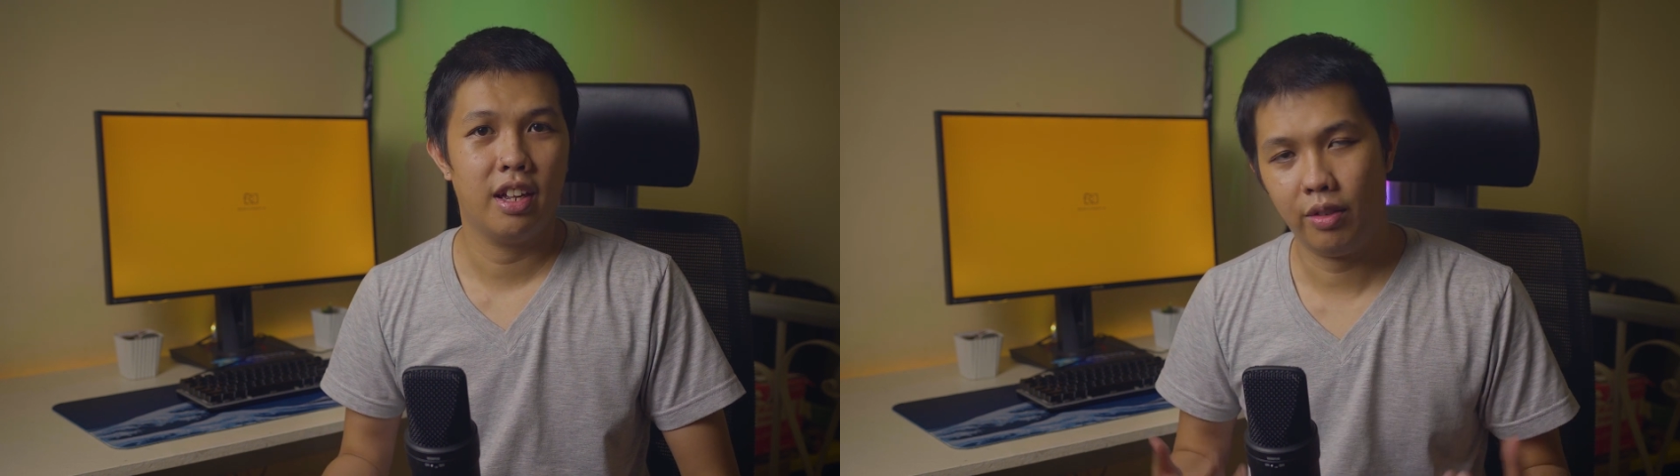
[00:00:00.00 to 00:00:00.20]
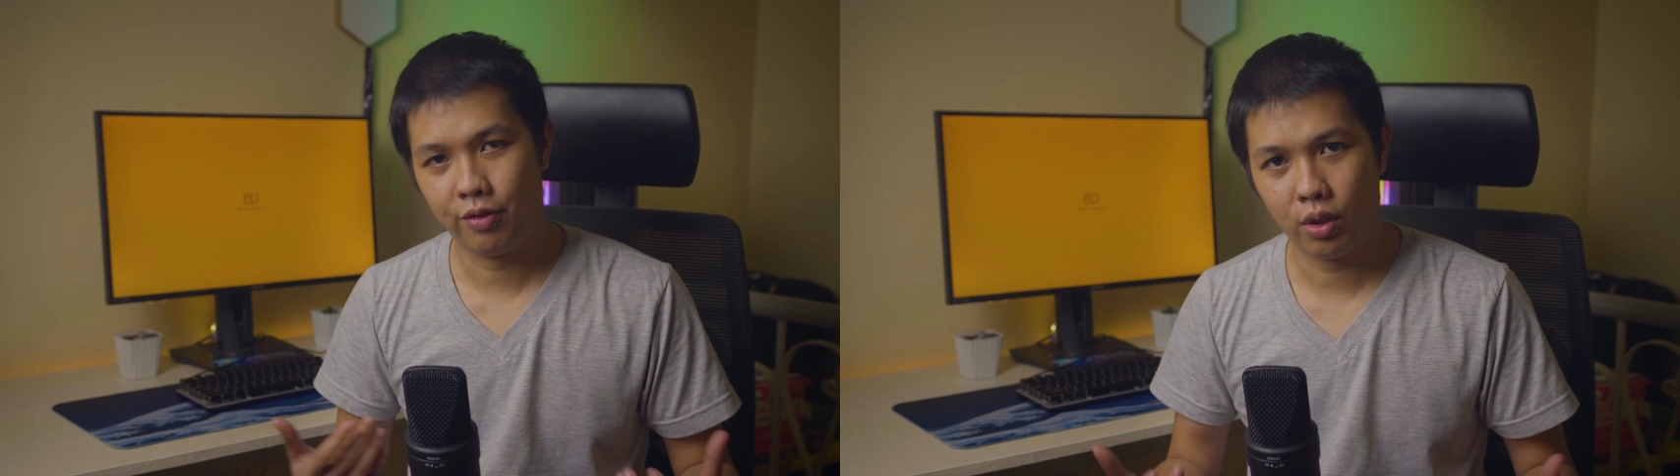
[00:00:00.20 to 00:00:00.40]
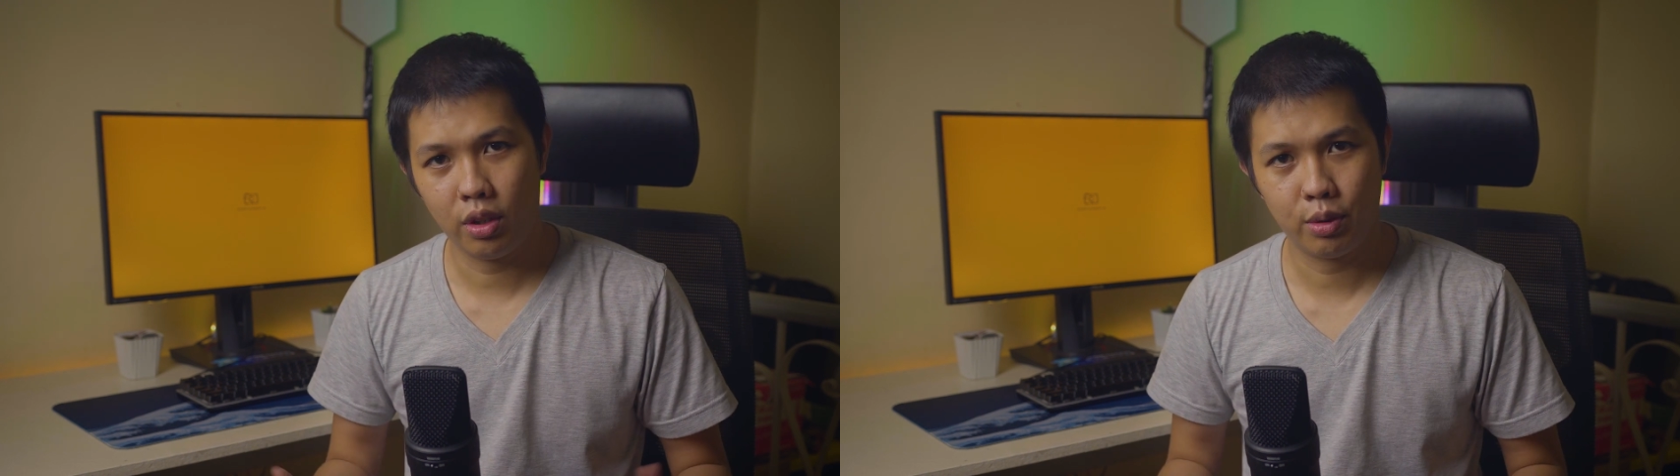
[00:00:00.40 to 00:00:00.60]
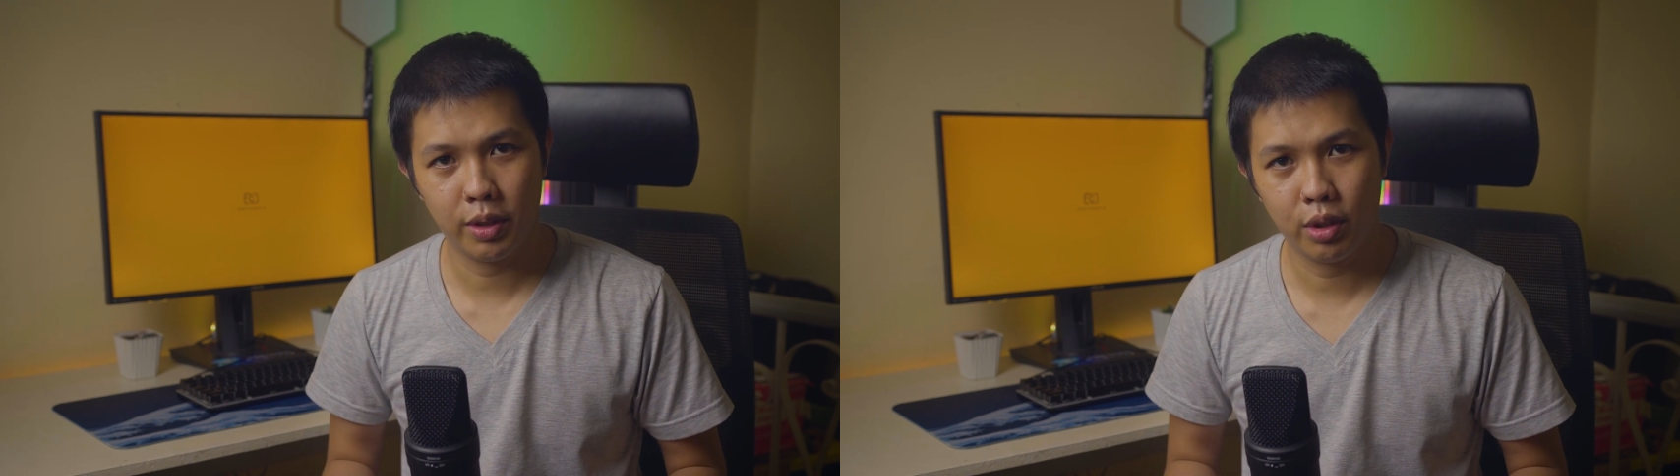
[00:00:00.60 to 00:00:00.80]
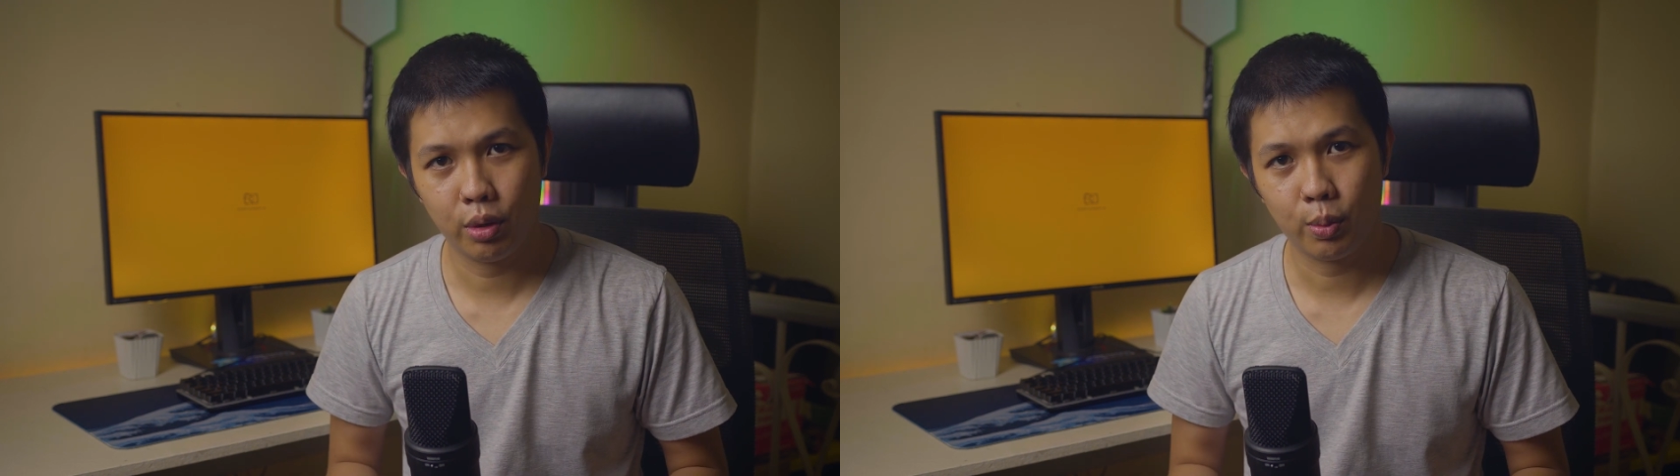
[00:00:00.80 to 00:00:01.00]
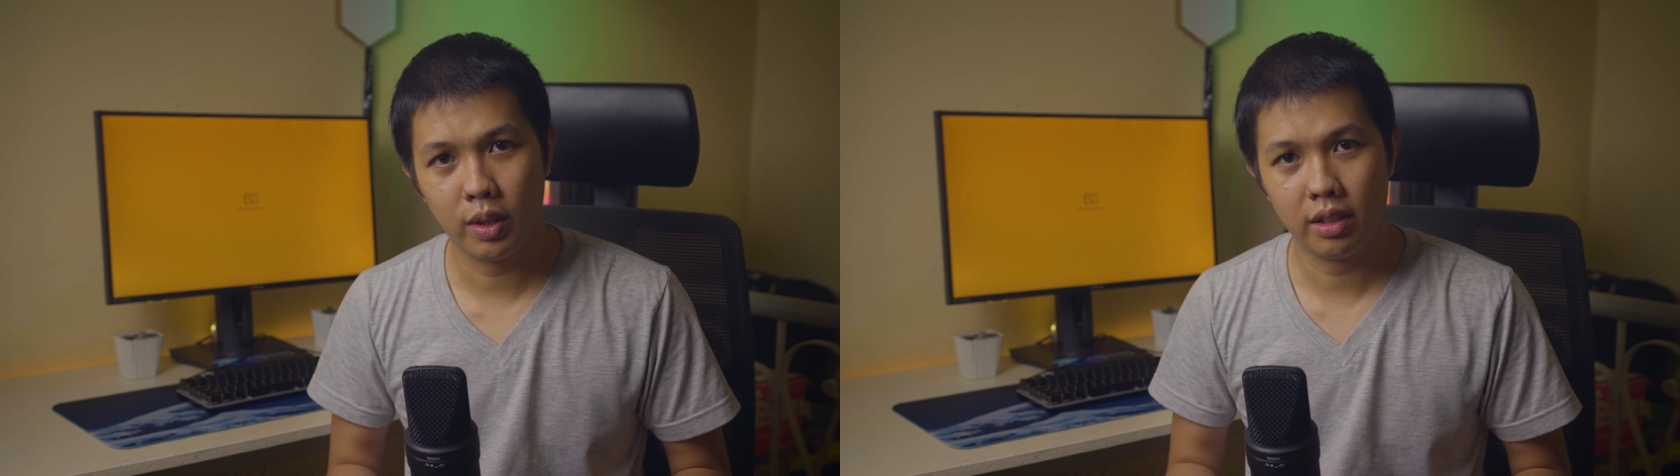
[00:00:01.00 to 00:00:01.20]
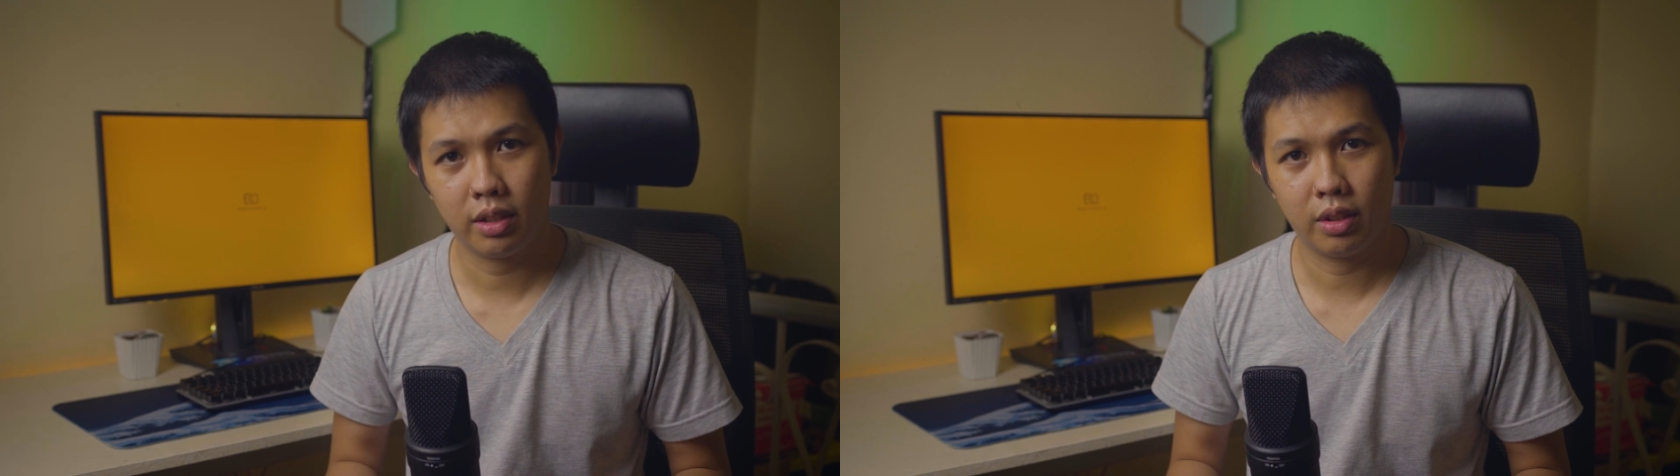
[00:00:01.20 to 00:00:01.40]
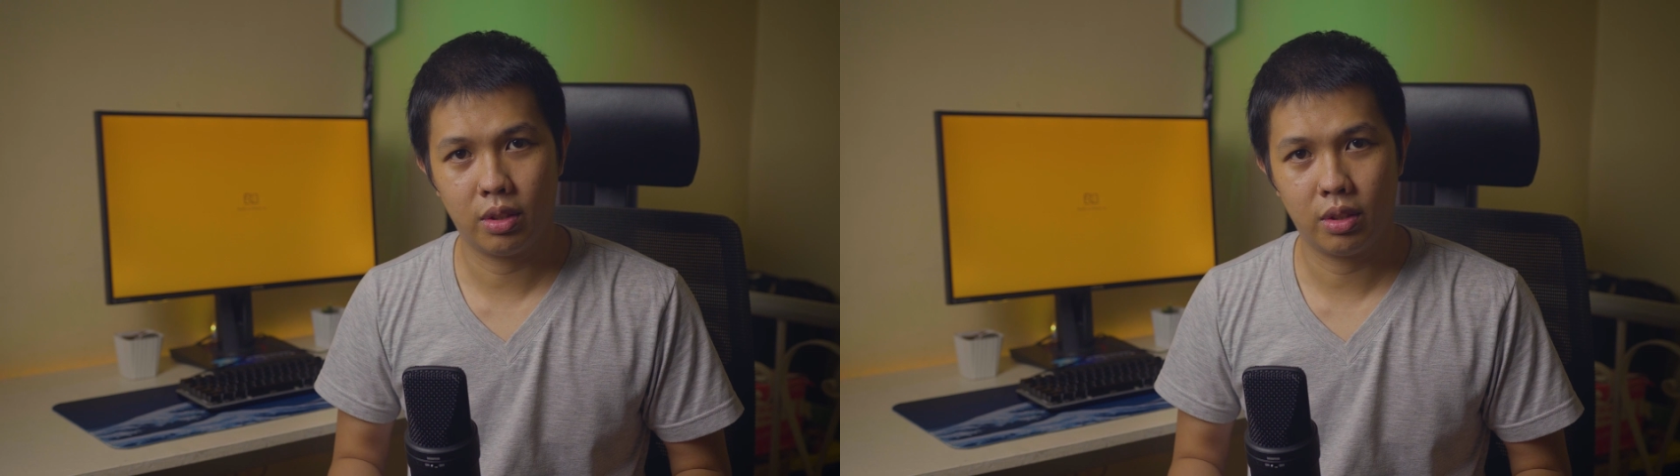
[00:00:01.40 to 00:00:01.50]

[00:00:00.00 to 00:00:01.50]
And of course, we don't want